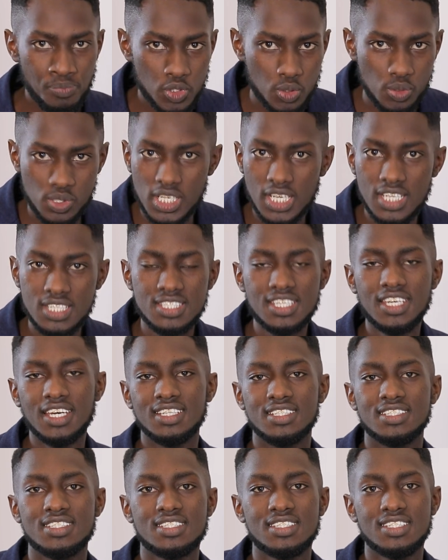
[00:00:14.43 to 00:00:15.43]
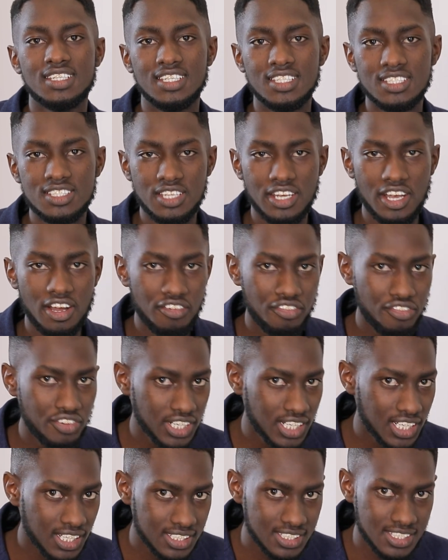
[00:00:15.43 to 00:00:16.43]
Today's guest is an
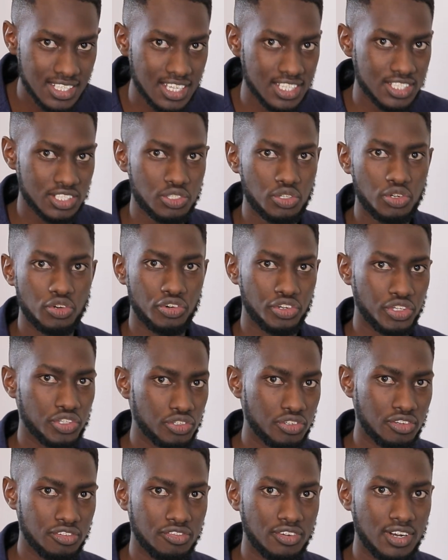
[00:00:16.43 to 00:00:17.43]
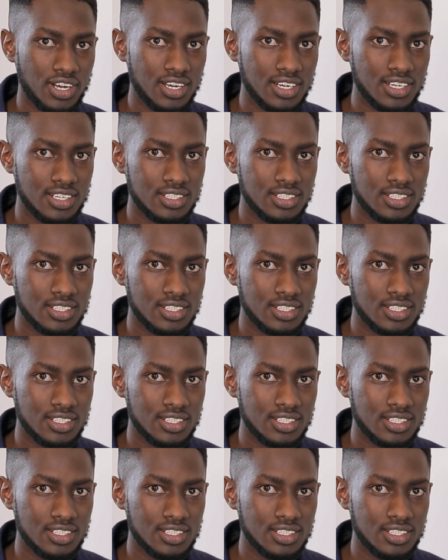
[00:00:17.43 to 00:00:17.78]
African dance choreographer.